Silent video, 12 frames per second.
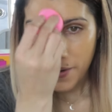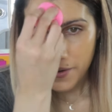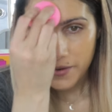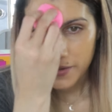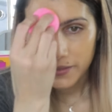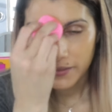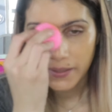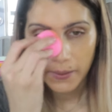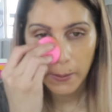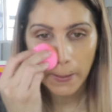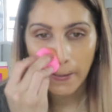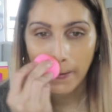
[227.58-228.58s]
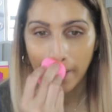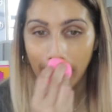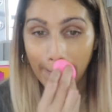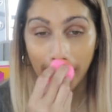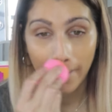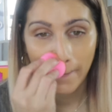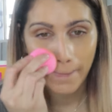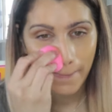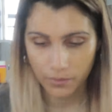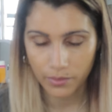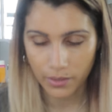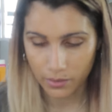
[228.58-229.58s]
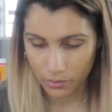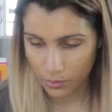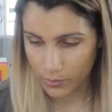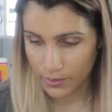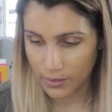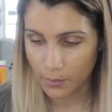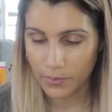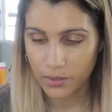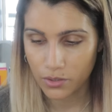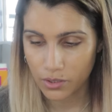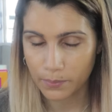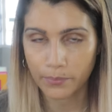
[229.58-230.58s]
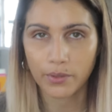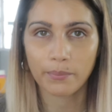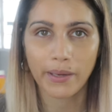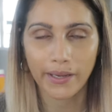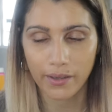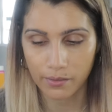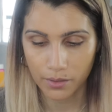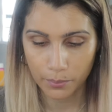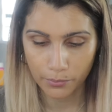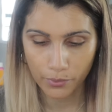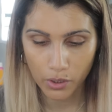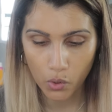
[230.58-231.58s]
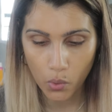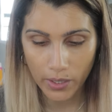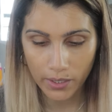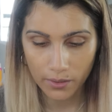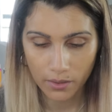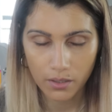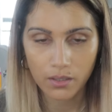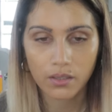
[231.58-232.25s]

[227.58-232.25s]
okay okay you know what let me just put my hair up real quick